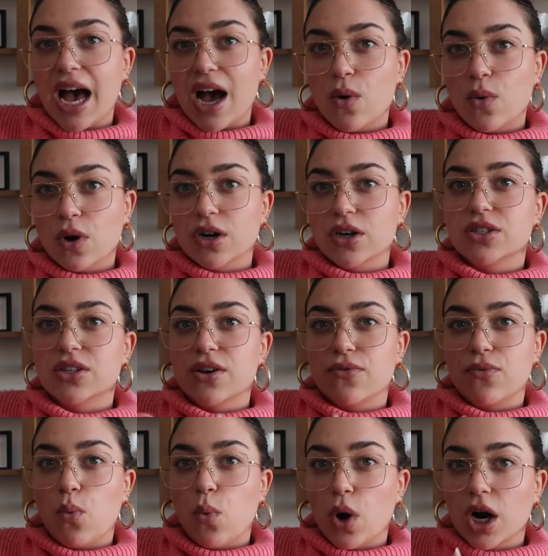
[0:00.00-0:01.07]
hours
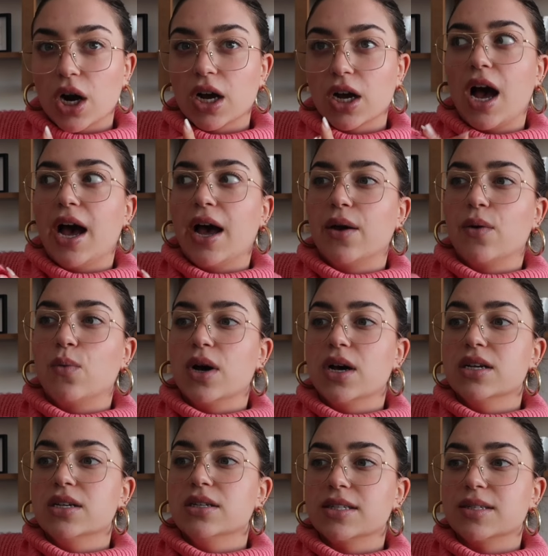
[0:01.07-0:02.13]
of work, I
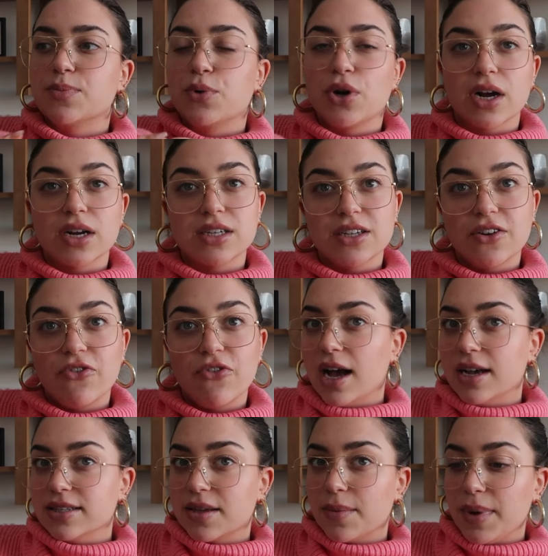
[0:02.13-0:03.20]
was as productive
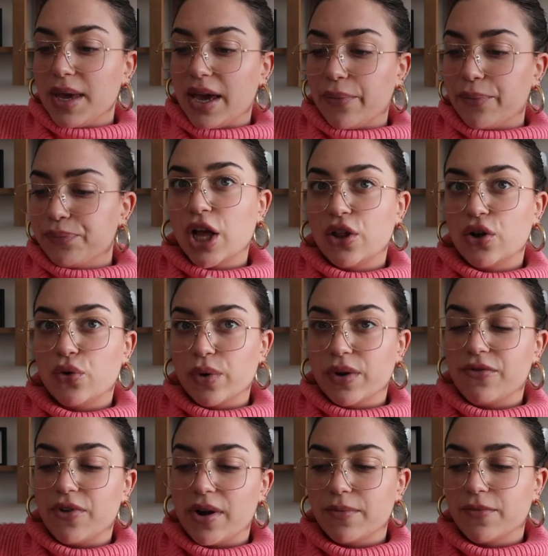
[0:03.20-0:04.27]
as can be. A little
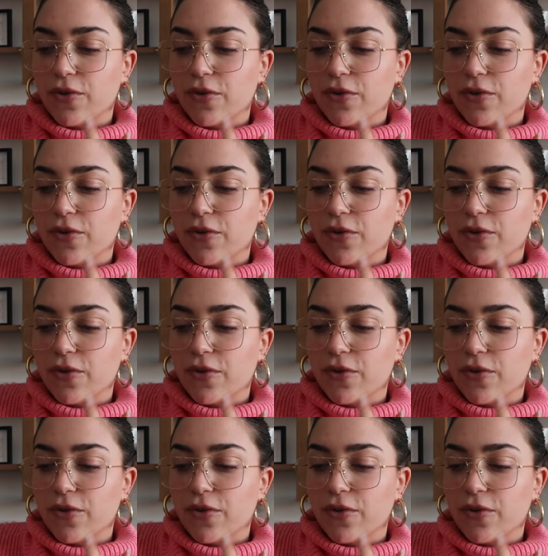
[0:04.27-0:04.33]
reframe